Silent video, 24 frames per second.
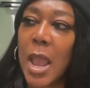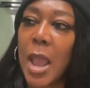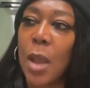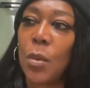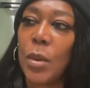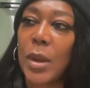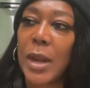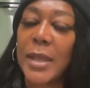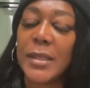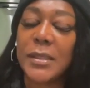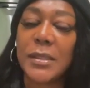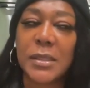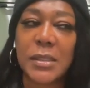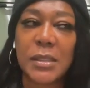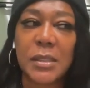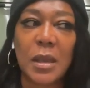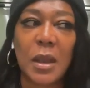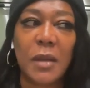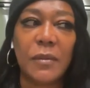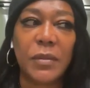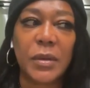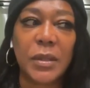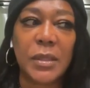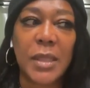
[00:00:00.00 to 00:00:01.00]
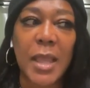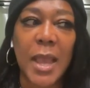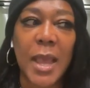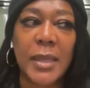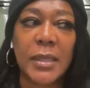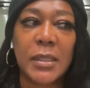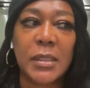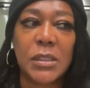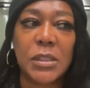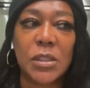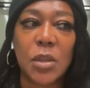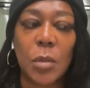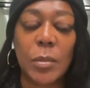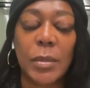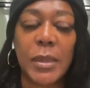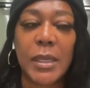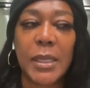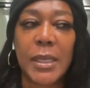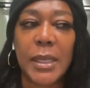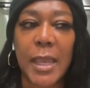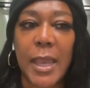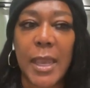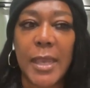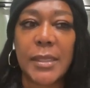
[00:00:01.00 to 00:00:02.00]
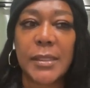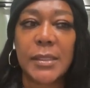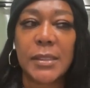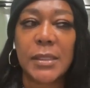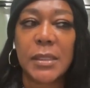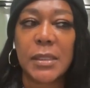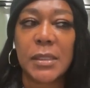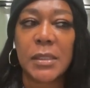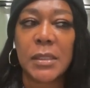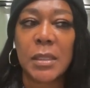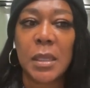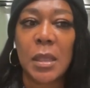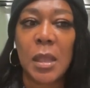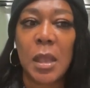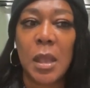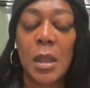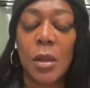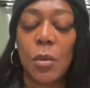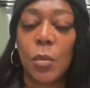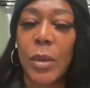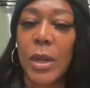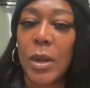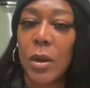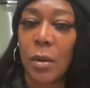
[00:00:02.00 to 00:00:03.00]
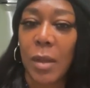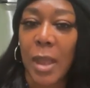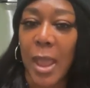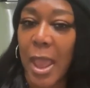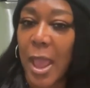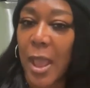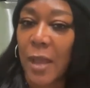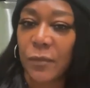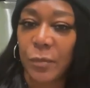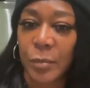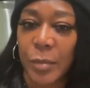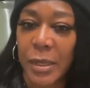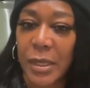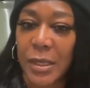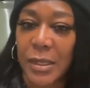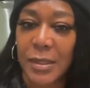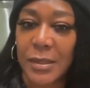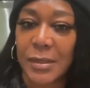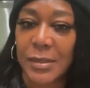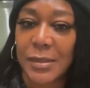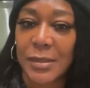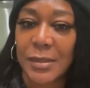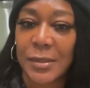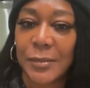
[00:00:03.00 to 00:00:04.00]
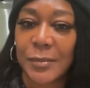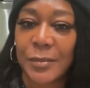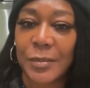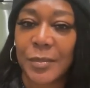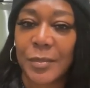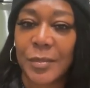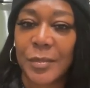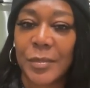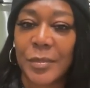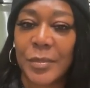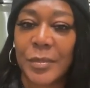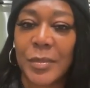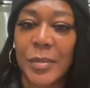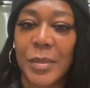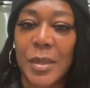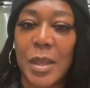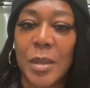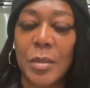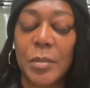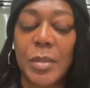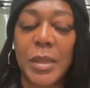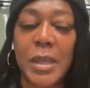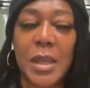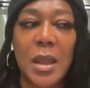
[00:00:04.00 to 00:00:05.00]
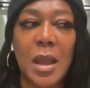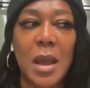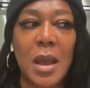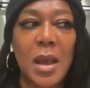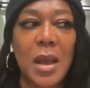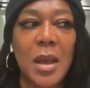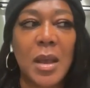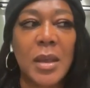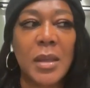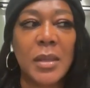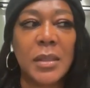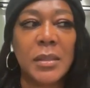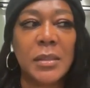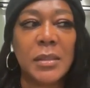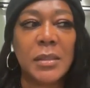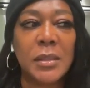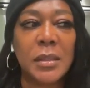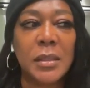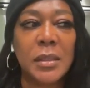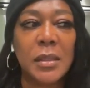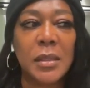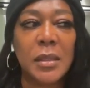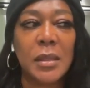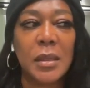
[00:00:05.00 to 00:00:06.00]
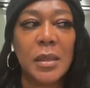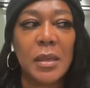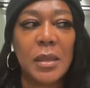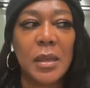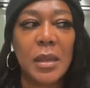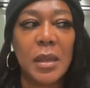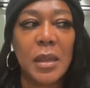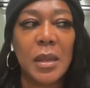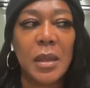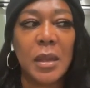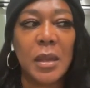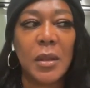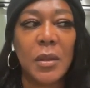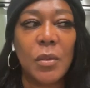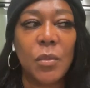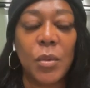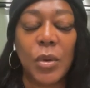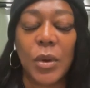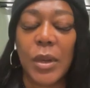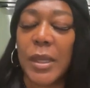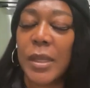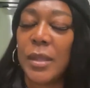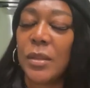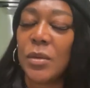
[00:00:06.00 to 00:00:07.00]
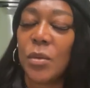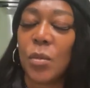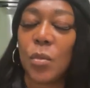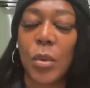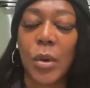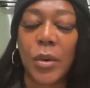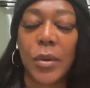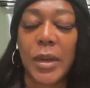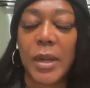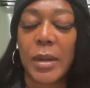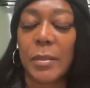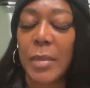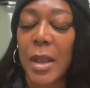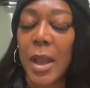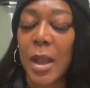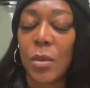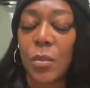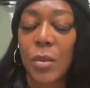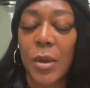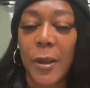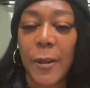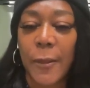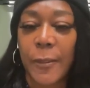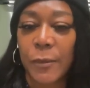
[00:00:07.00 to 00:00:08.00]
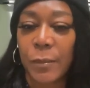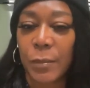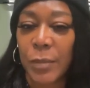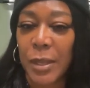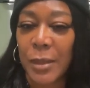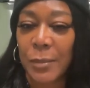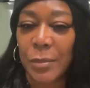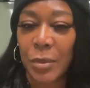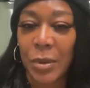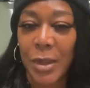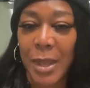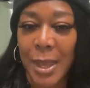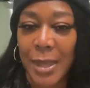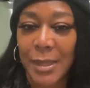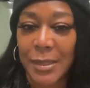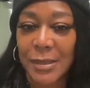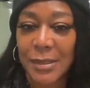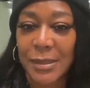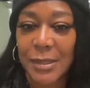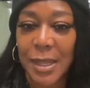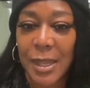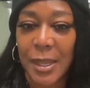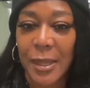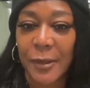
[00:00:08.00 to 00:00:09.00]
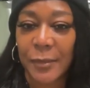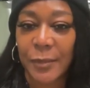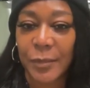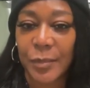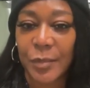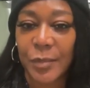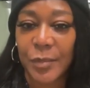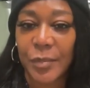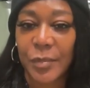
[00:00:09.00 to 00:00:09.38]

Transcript: And what I discovered, that in so many cases, we don't have peace because we're either worried about what other people got to say.